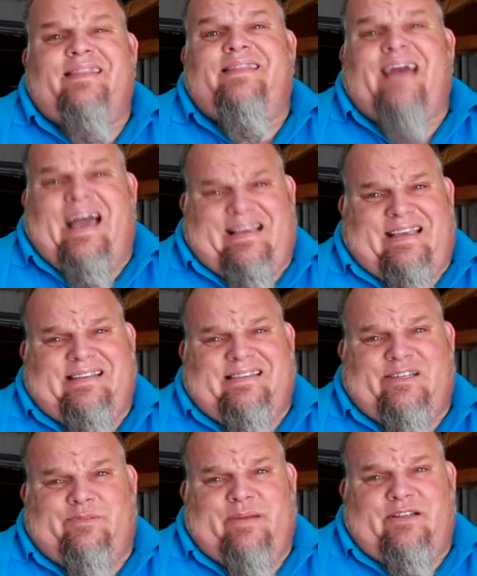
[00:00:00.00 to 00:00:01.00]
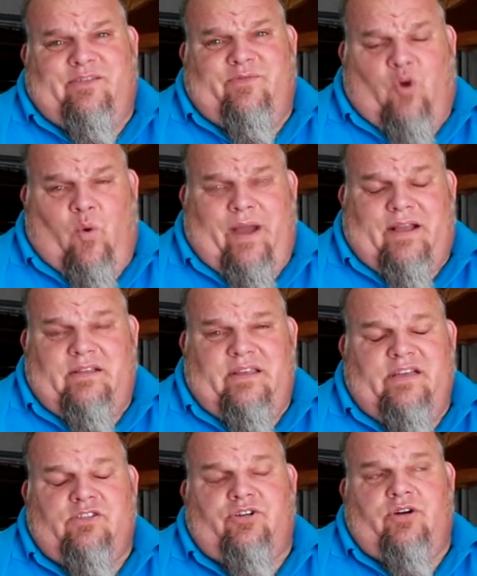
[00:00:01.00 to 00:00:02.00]
That gets expensive quick.
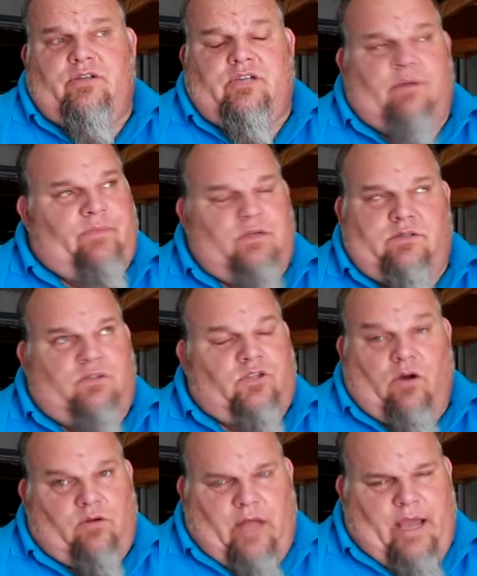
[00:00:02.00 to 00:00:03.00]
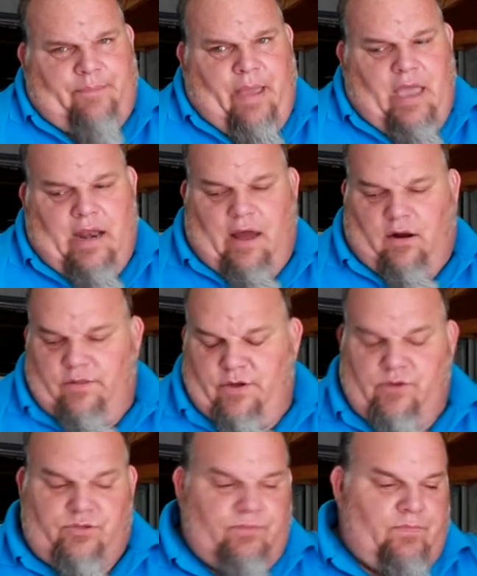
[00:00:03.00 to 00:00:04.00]
Insurance companies don't like paying out on
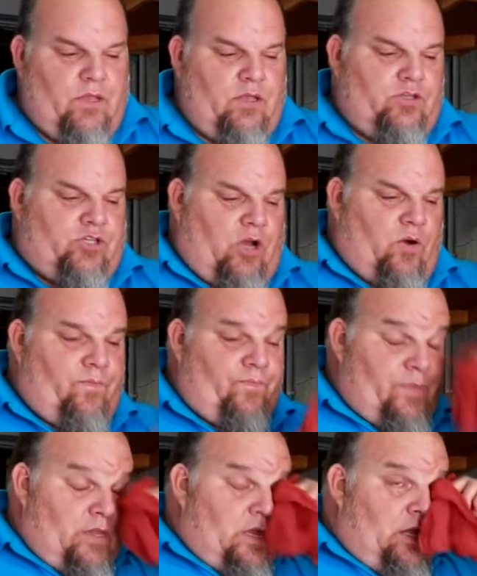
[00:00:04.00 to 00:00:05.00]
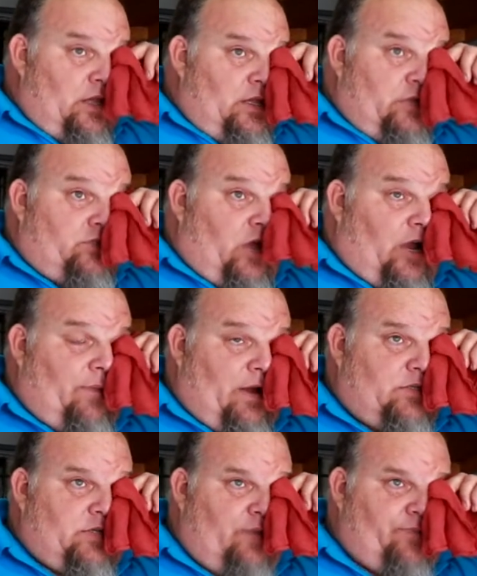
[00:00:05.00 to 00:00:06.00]
those. So, let's talk
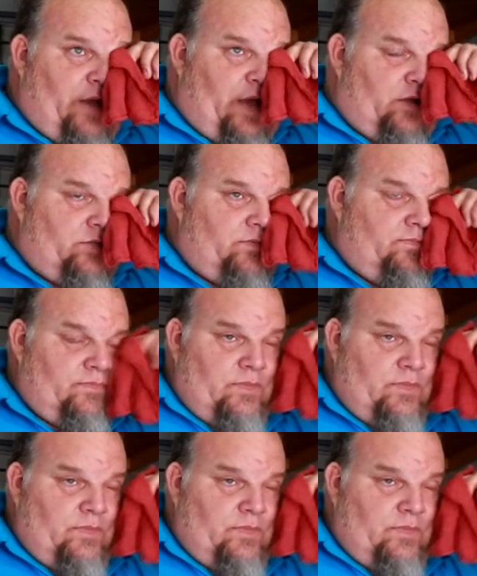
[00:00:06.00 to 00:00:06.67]
about something else.